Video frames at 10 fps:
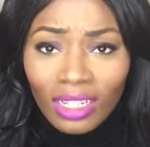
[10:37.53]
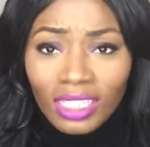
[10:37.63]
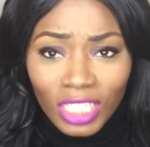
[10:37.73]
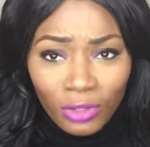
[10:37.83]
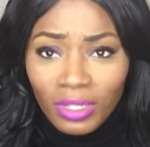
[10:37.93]

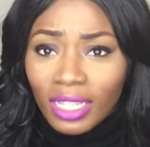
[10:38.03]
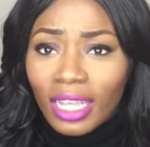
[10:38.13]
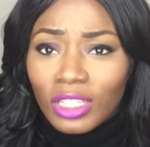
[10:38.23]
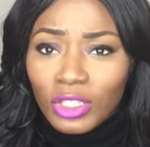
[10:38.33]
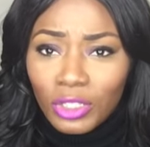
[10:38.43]
secrets
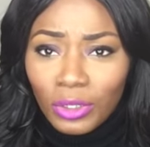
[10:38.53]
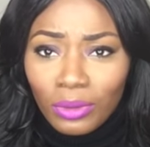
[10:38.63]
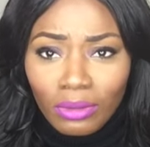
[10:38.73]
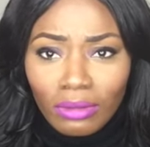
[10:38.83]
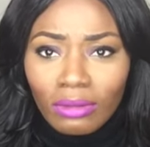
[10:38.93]
against
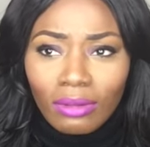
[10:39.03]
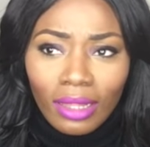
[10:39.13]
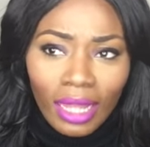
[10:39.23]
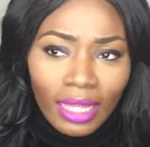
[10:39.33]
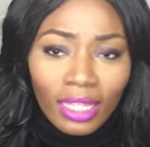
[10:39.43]
you.
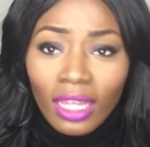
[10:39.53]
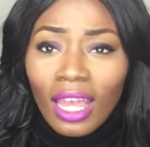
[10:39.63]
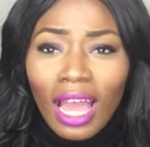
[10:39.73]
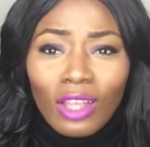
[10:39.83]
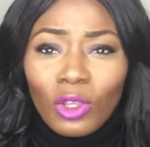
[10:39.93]
Like,
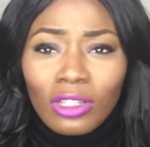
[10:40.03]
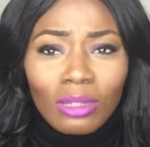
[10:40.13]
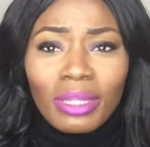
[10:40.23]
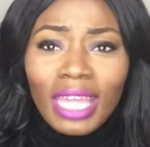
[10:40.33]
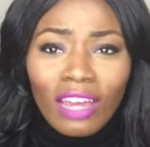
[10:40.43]
and
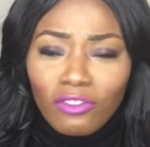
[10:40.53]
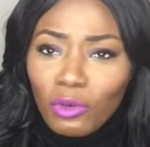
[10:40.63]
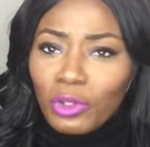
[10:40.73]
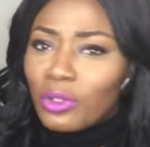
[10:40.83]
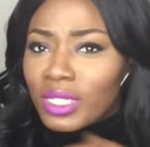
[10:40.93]
also be careful
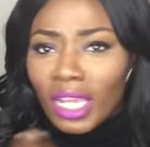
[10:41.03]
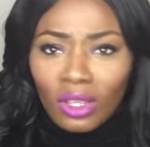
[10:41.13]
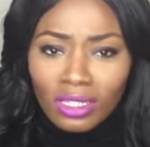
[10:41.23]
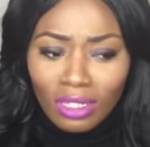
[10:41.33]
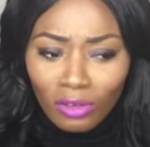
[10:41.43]
who you share
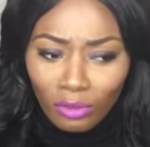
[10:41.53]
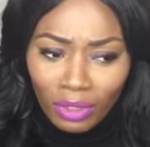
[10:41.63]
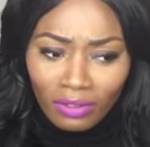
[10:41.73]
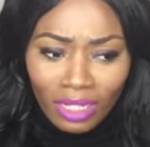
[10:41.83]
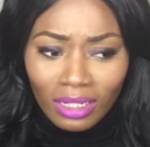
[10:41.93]
your stuff
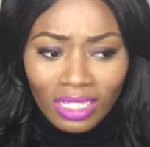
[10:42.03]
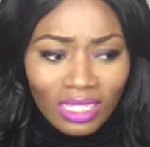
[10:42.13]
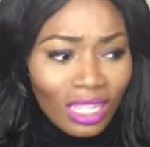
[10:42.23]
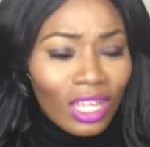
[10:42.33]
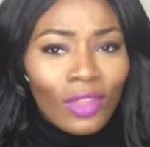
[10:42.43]
with, like,
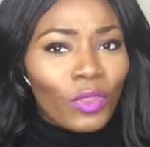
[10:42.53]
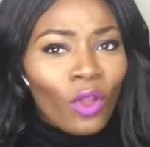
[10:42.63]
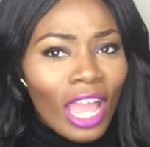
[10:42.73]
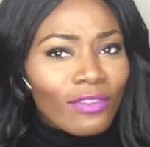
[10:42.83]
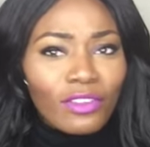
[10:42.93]
because
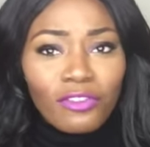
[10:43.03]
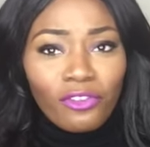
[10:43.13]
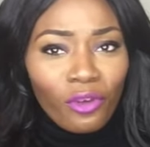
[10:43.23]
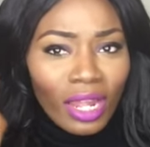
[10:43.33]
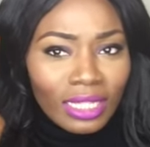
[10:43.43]
not every
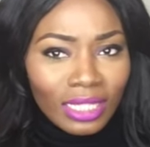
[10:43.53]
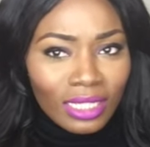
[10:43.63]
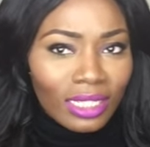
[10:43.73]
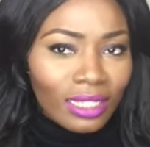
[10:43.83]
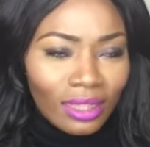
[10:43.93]
friend
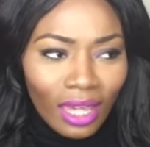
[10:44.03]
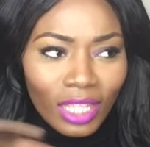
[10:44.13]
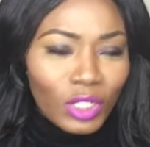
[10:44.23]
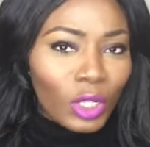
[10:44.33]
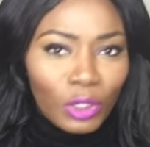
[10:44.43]
that
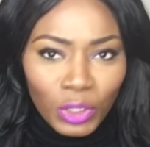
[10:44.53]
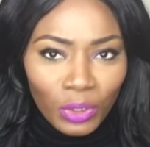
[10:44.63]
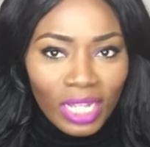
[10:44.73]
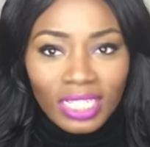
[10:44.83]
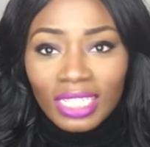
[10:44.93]
is close to
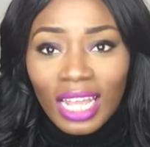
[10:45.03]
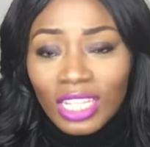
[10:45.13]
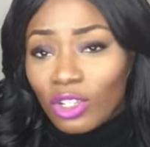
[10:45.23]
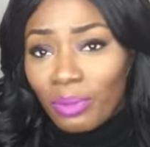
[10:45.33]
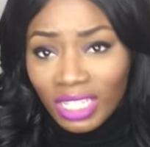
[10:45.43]
you actually
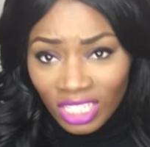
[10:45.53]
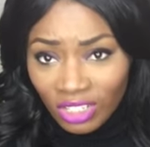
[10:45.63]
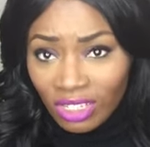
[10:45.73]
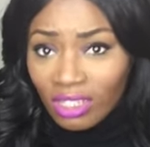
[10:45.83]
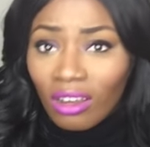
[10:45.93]
has your best
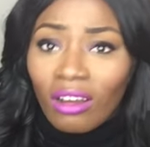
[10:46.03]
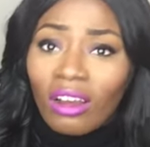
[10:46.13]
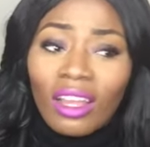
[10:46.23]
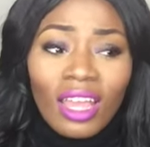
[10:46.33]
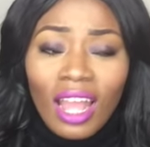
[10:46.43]
interest at
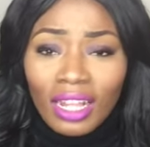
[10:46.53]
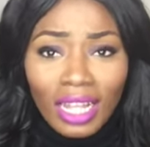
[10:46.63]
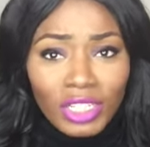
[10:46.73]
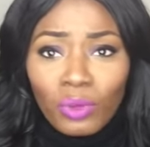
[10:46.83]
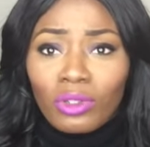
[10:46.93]
heart and
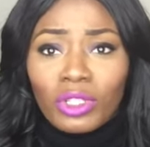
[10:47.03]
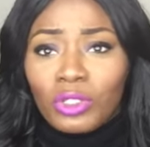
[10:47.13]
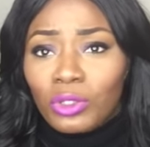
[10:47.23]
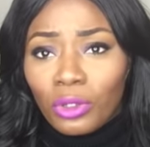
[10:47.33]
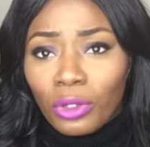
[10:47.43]
actually wants you
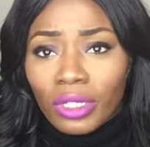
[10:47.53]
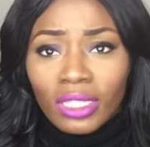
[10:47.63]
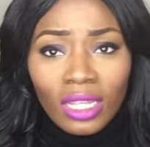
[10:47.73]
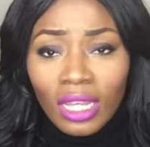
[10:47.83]
to do good.